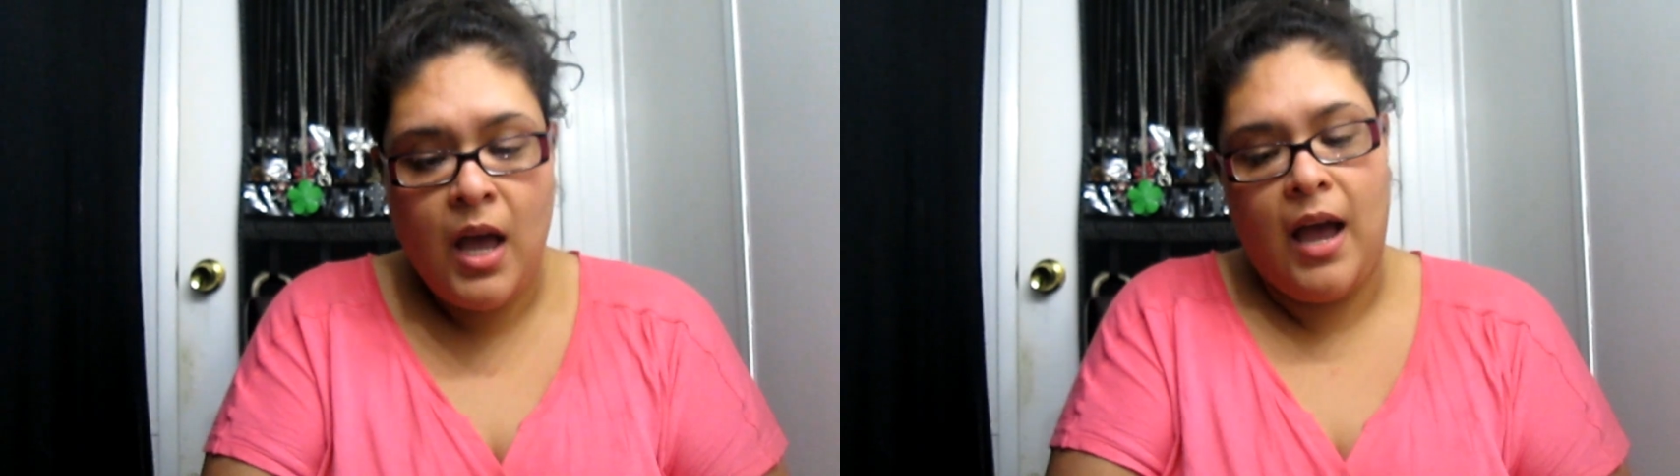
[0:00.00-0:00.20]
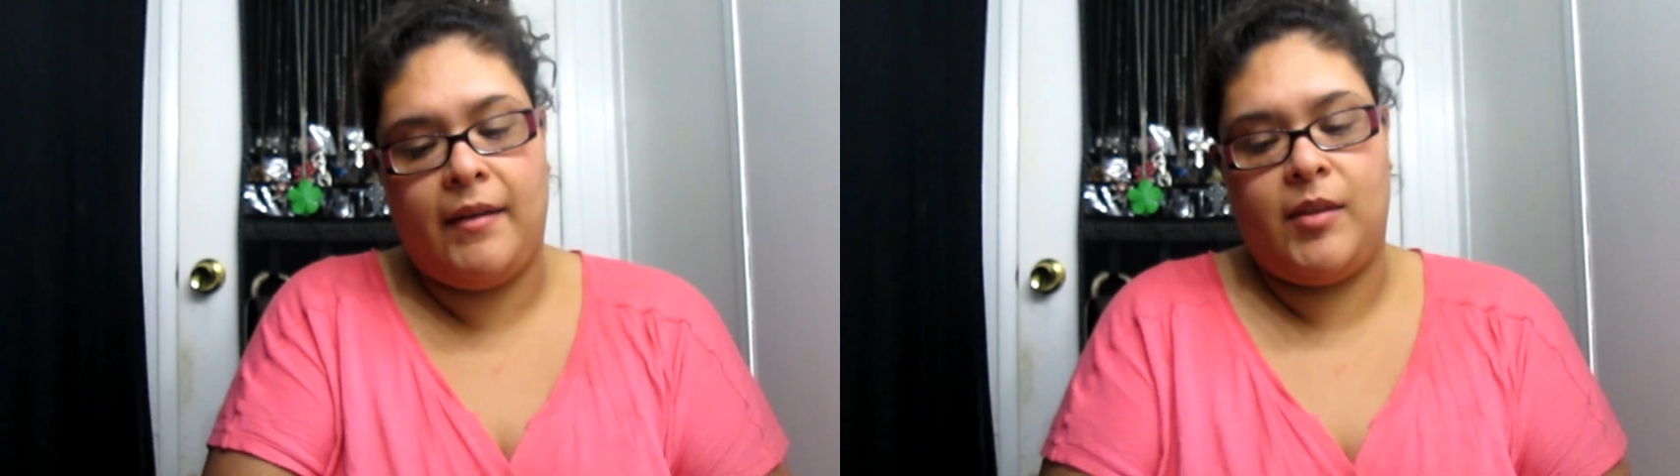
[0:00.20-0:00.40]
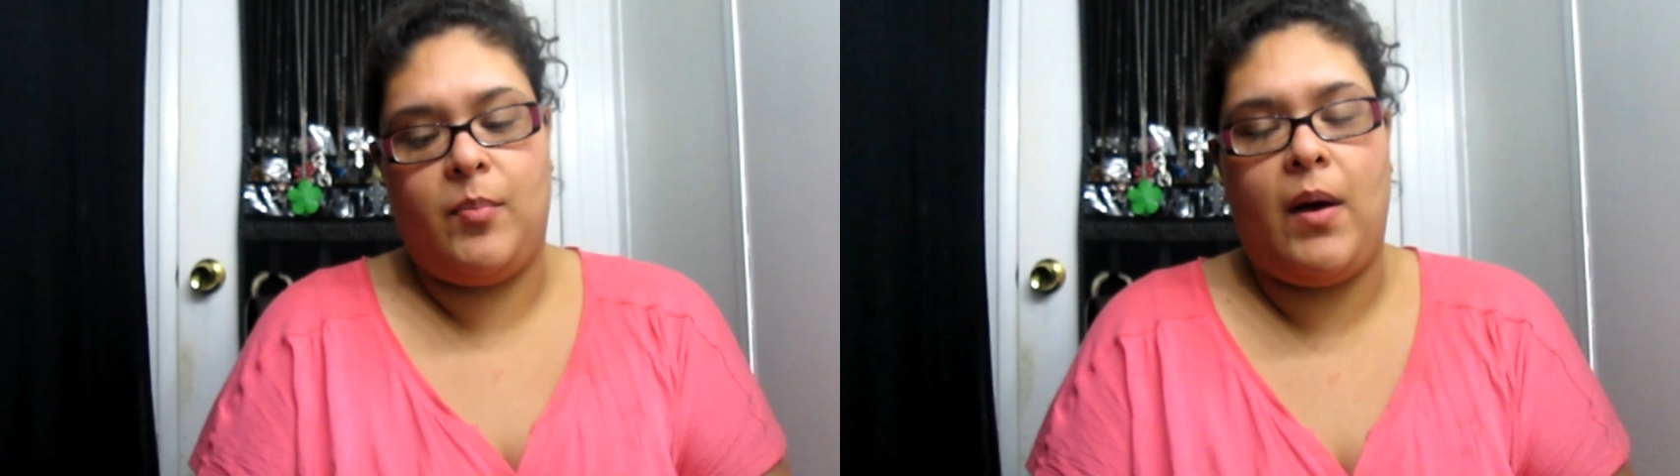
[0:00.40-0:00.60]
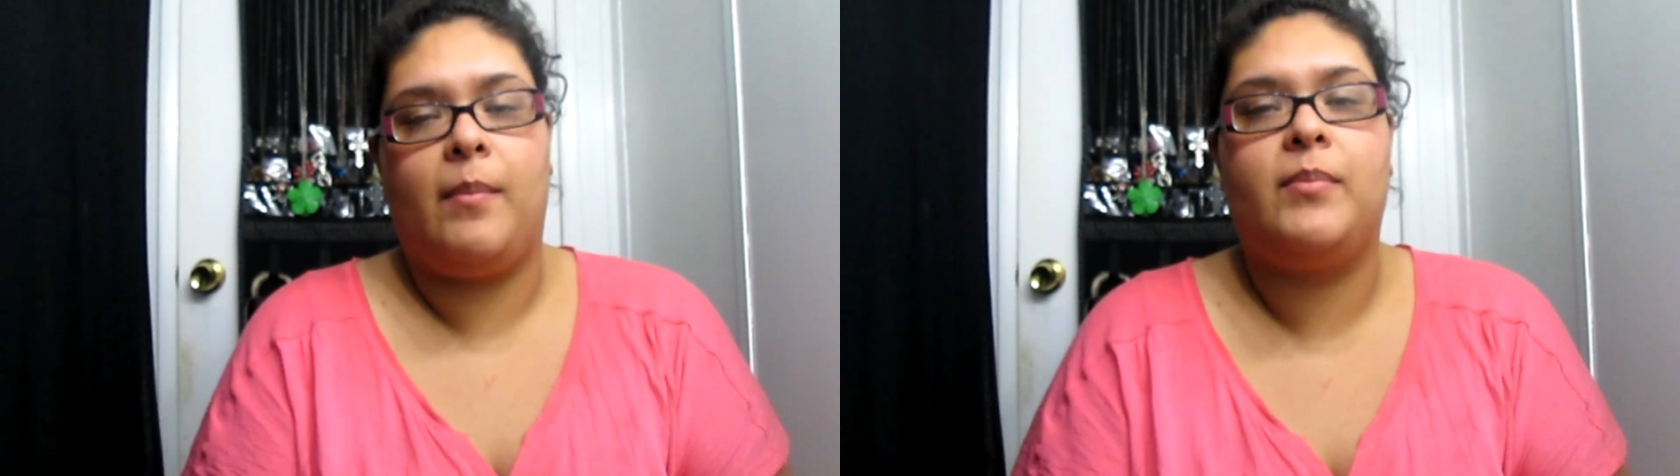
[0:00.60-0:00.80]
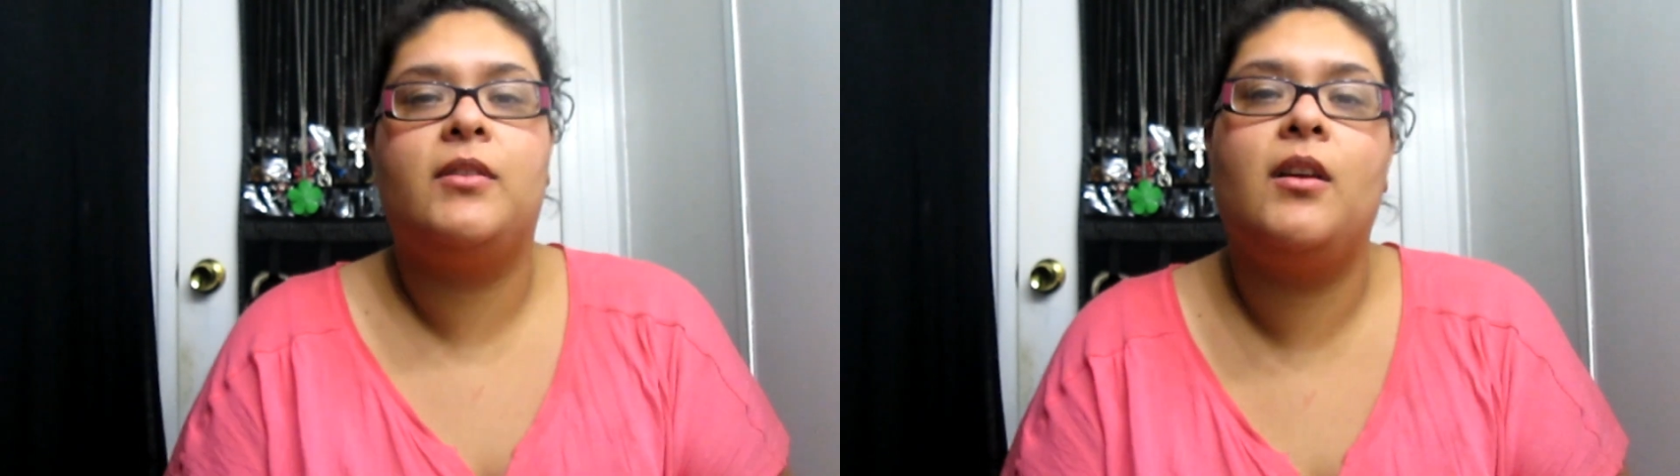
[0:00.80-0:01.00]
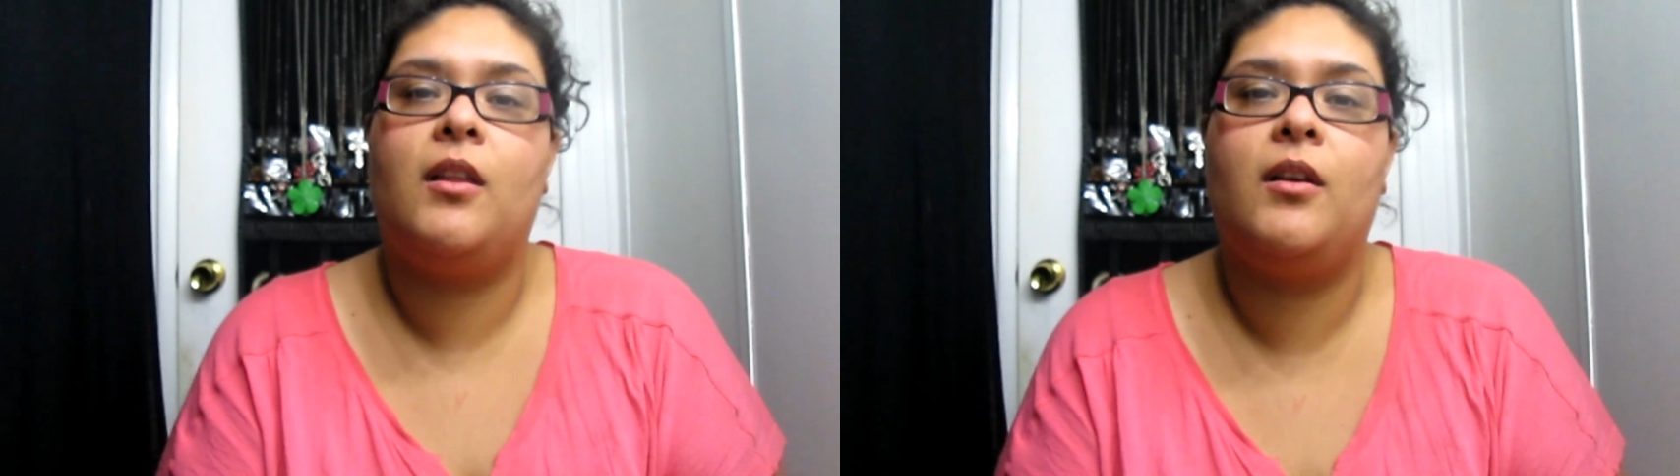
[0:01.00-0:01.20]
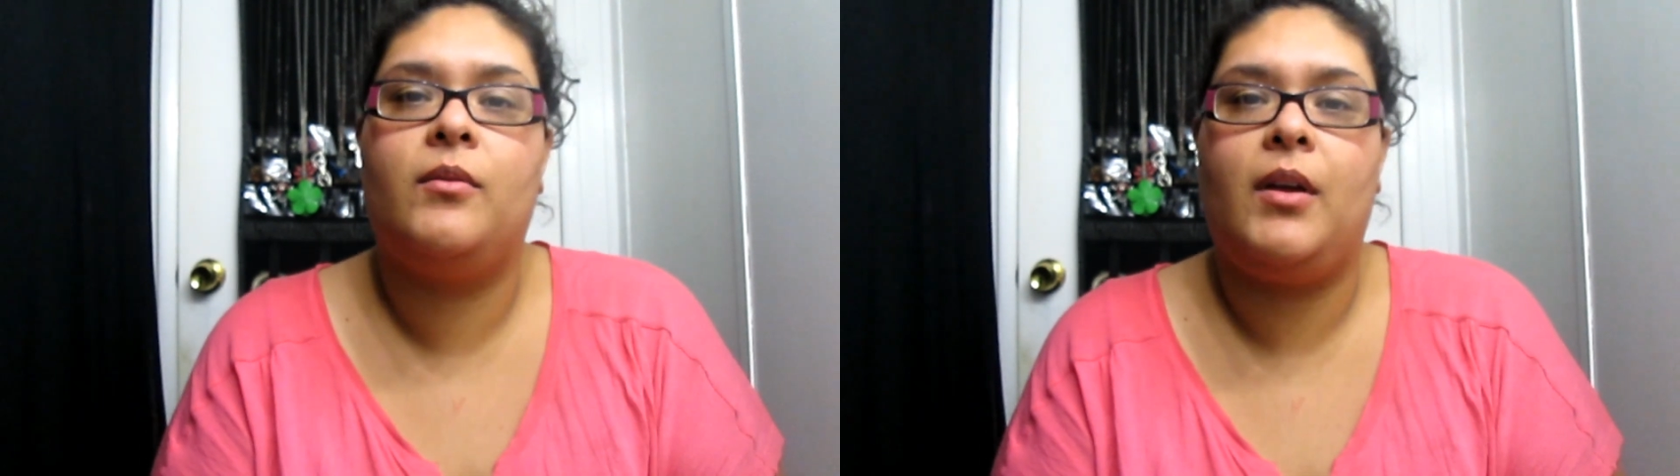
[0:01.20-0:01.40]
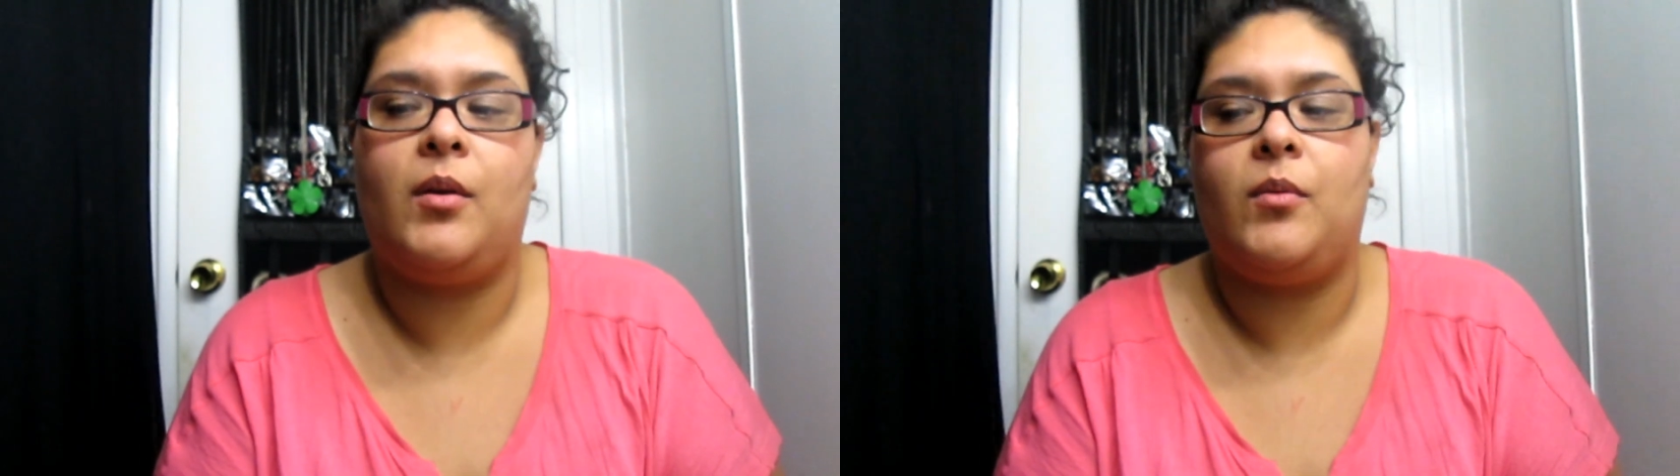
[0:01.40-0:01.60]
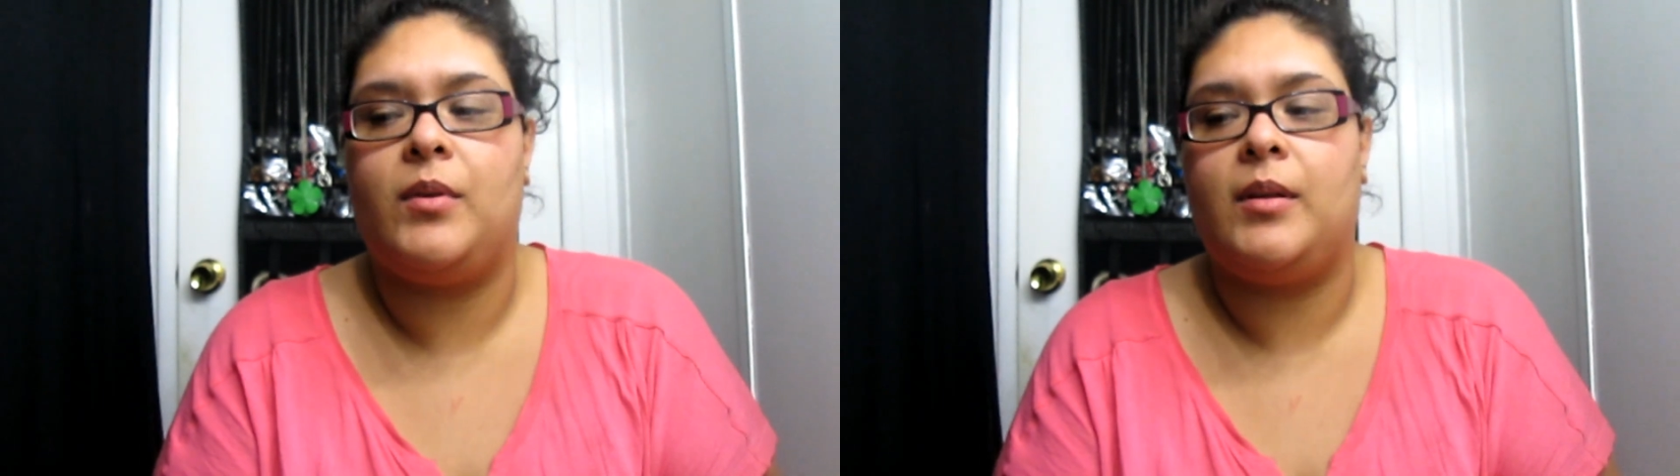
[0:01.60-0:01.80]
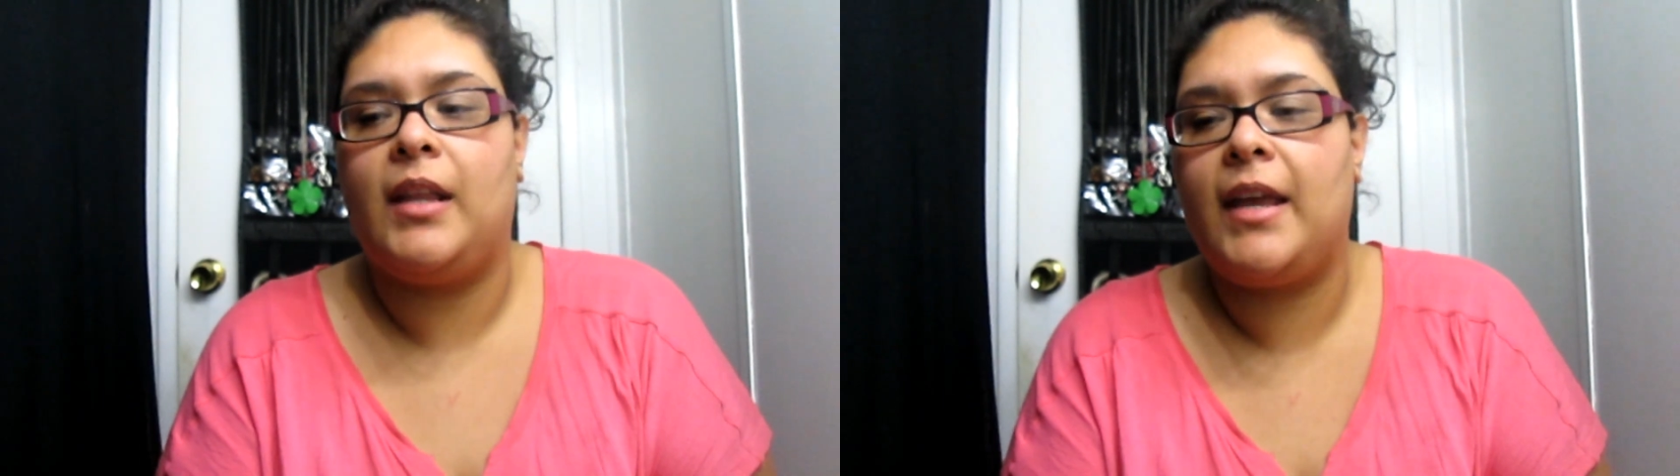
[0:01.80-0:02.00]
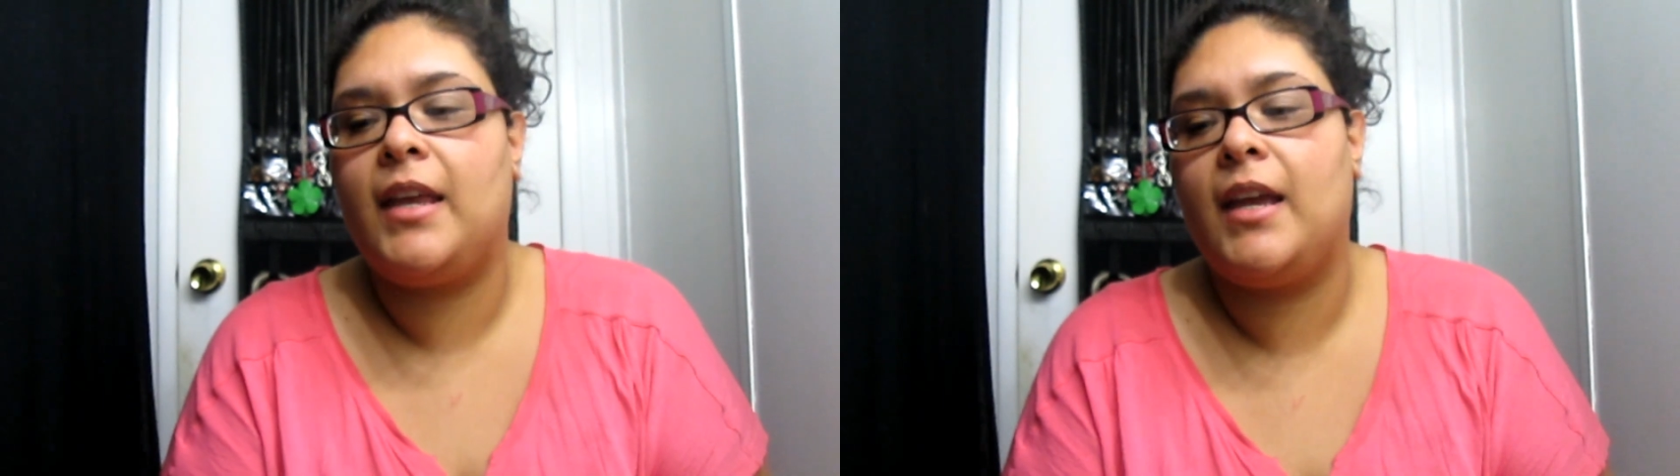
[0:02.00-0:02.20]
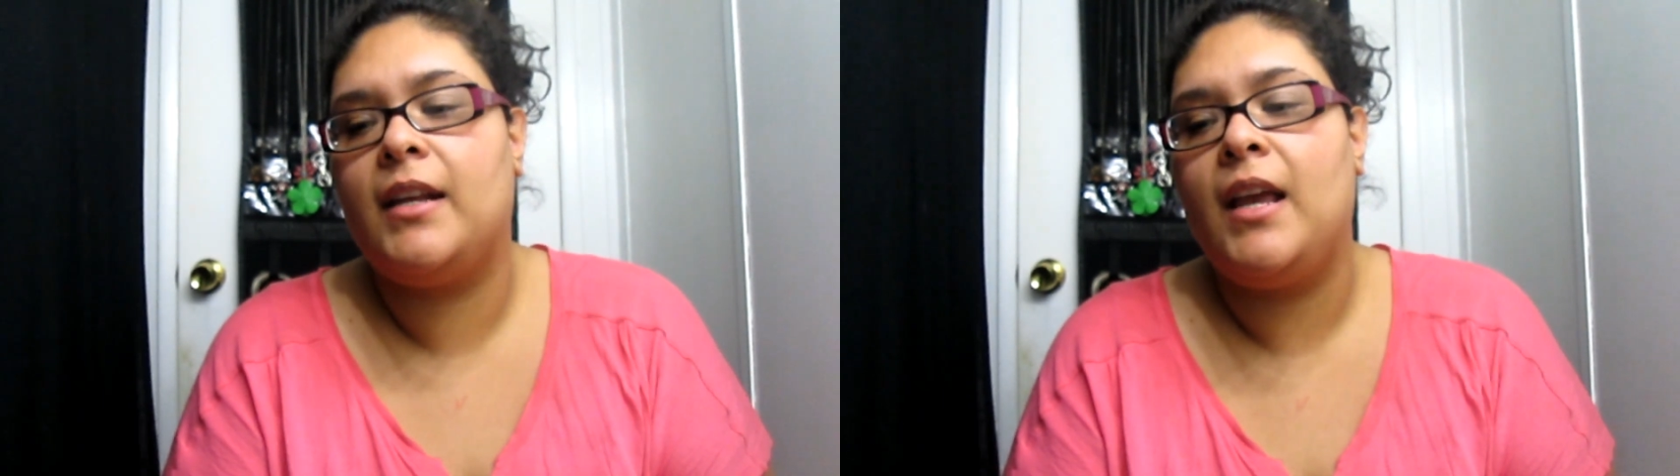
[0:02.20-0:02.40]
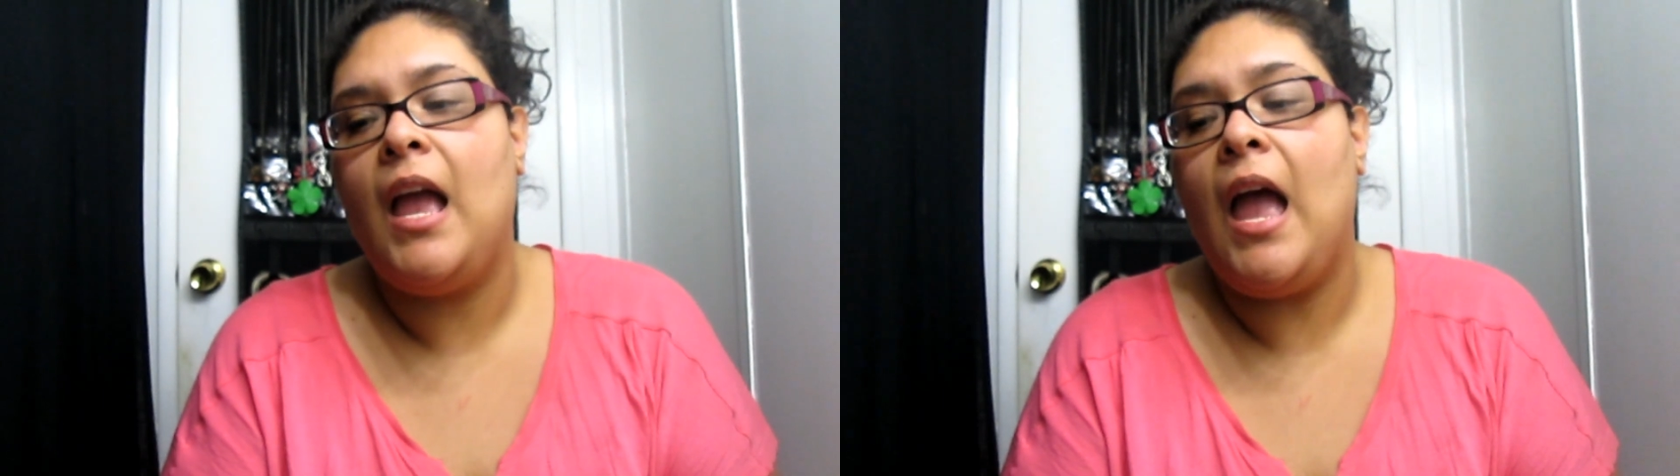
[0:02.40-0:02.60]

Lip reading: of the Popsolo. I really like it.